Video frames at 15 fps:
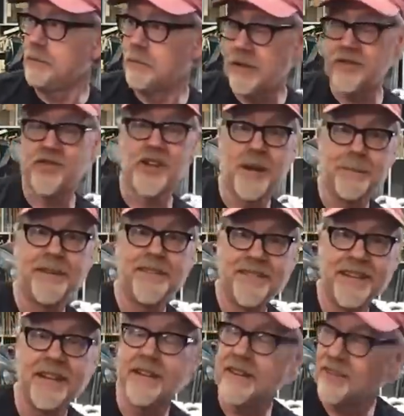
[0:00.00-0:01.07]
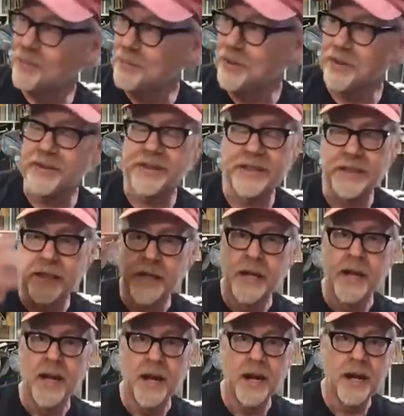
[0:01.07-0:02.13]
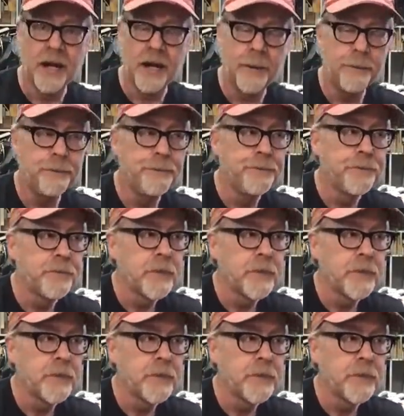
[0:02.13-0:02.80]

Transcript: my shop is in, this building. Um,